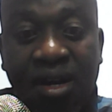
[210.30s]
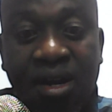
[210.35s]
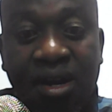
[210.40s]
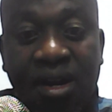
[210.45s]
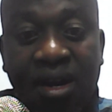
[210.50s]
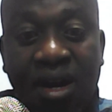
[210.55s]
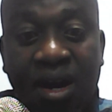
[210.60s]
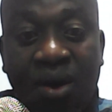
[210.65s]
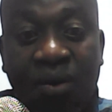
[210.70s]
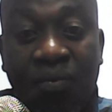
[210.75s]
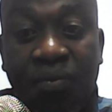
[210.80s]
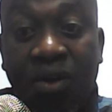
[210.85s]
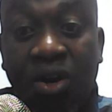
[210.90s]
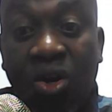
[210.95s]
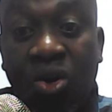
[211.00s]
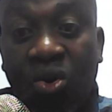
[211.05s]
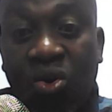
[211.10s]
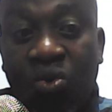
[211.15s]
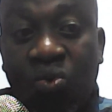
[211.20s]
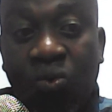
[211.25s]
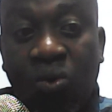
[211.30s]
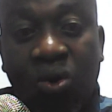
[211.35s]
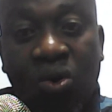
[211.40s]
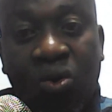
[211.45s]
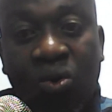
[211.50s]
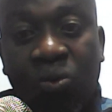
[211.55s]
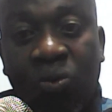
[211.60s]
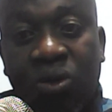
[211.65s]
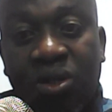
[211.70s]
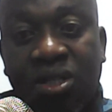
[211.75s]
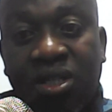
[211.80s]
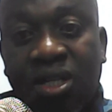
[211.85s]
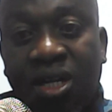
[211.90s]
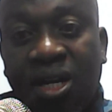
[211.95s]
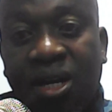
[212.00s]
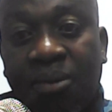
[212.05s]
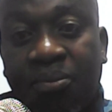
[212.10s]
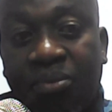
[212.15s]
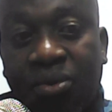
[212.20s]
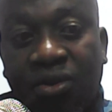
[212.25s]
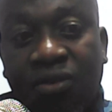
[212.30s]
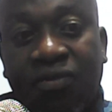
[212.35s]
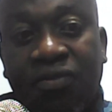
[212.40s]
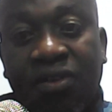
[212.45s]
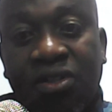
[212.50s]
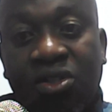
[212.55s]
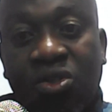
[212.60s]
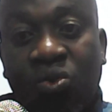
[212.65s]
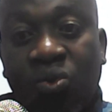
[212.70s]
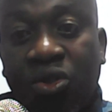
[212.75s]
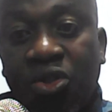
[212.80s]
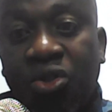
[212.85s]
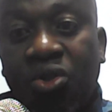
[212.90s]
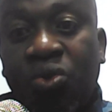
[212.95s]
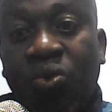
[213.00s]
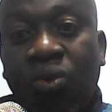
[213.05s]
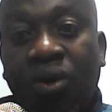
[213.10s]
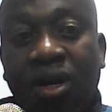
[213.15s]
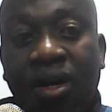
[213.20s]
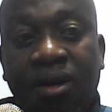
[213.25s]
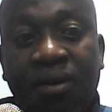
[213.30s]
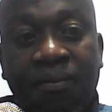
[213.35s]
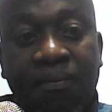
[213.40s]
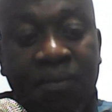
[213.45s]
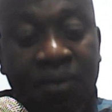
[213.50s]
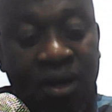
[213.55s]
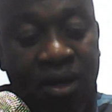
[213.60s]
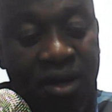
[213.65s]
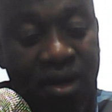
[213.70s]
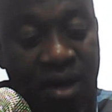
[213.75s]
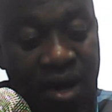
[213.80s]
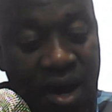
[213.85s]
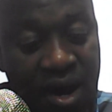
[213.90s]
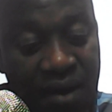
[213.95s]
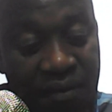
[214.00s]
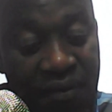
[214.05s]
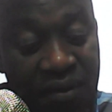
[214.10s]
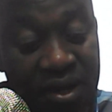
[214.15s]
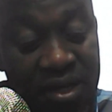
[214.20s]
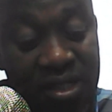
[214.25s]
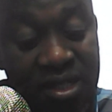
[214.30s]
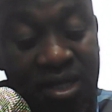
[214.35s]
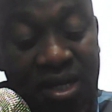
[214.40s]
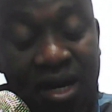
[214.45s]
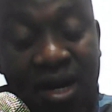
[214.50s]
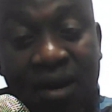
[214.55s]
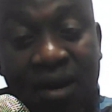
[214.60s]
now the Lord will always send a prophet to ensure that